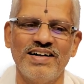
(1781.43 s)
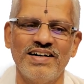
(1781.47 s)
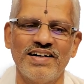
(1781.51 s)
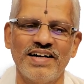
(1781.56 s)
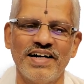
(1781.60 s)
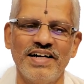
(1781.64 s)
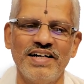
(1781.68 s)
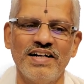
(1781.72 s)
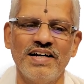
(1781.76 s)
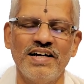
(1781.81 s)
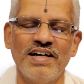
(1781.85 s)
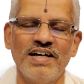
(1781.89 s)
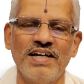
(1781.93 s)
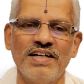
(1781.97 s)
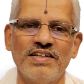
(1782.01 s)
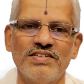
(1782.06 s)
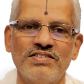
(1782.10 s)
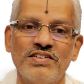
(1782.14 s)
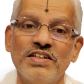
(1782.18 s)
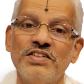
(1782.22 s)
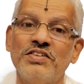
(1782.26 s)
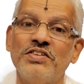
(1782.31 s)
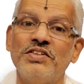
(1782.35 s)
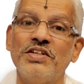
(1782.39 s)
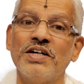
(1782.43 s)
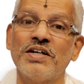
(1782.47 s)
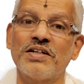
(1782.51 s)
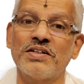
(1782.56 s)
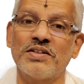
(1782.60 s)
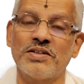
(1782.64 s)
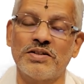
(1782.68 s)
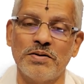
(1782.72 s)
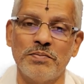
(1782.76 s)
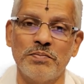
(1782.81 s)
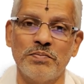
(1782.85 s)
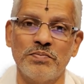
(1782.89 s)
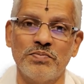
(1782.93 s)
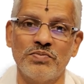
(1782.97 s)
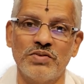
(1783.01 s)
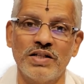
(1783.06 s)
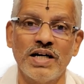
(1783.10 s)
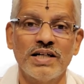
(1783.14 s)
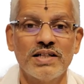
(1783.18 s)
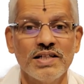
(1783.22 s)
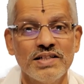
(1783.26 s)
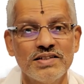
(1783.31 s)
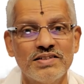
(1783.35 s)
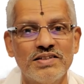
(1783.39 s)
right? Siddhyartham.
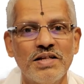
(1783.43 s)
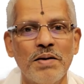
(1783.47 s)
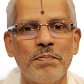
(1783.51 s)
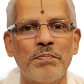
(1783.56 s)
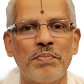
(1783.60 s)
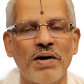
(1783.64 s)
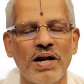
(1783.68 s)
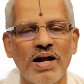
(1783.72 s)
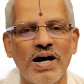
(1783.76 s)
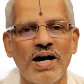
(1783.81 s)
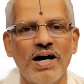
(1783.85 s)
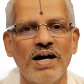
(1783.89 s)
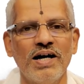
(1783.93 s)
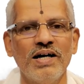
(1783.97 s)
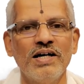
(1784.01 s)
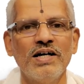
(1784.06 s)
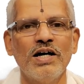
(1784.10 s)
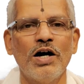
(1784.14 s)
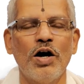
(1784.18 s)
That is the phala